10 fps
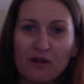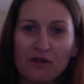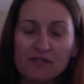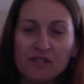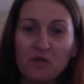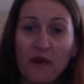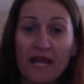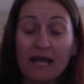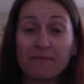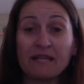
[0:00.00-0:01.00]
also
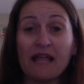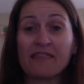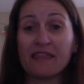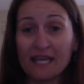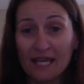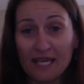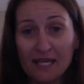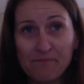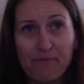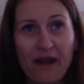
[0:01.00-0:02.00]
wake up that
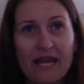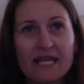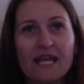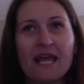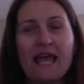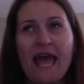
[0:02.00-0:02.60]
thinking brain,